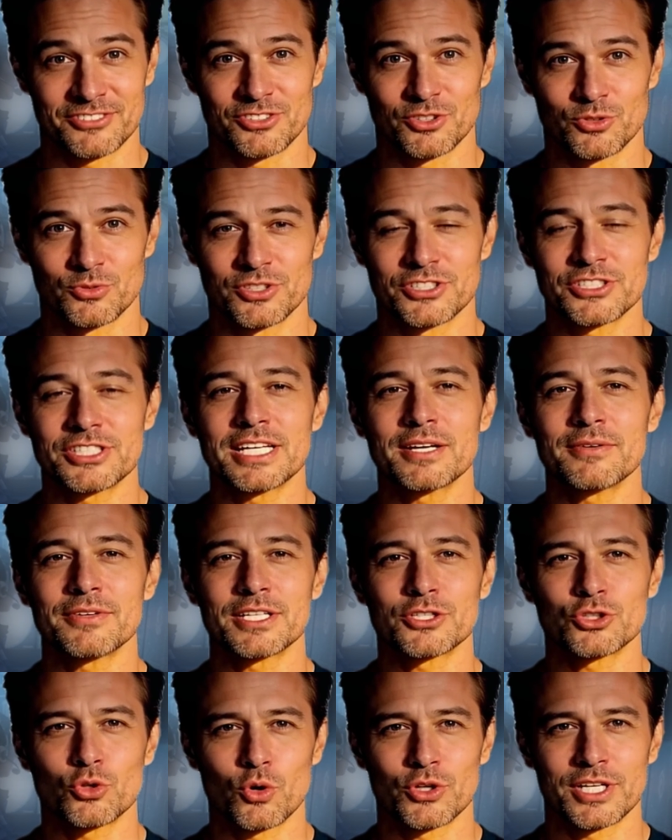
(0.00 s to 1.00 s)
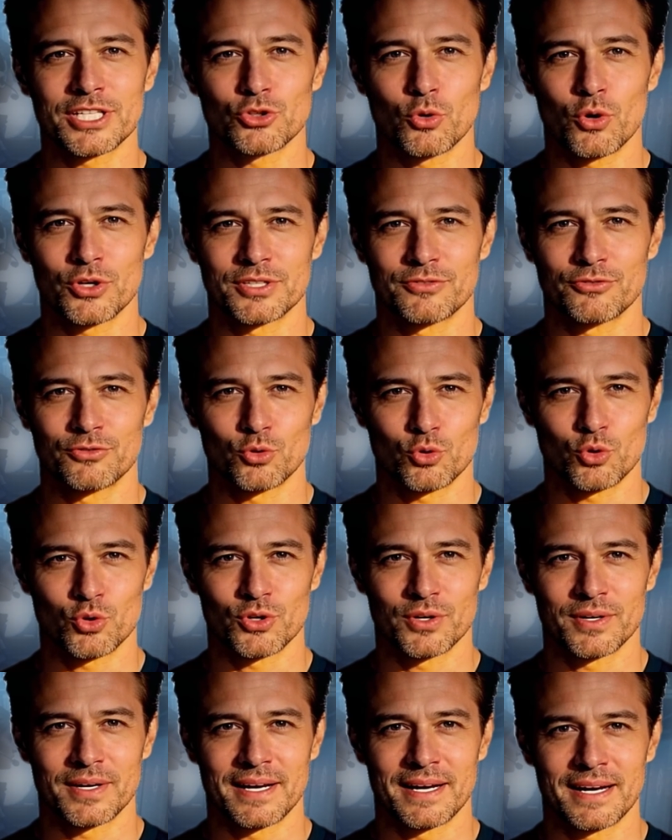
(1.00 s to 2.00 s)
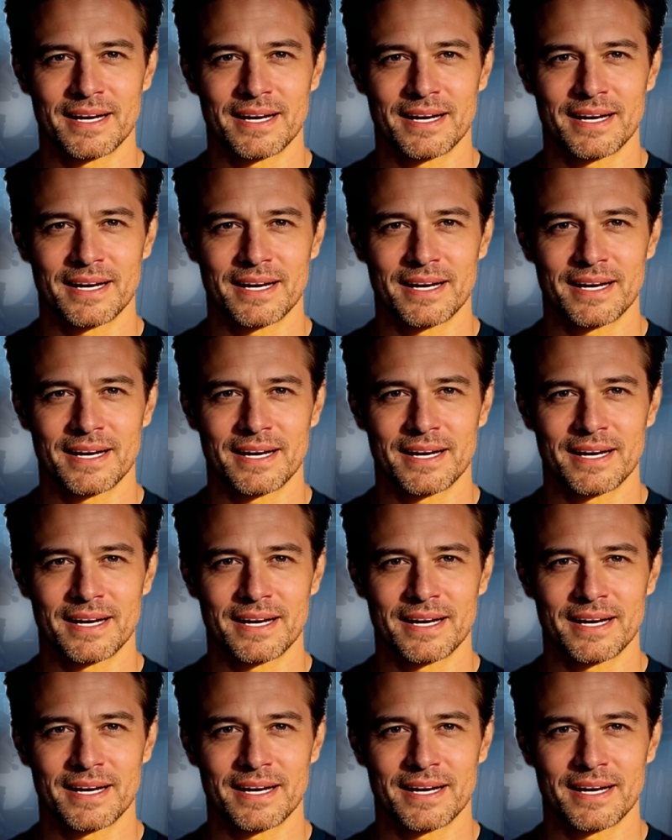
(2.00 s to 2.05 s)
you received in 2024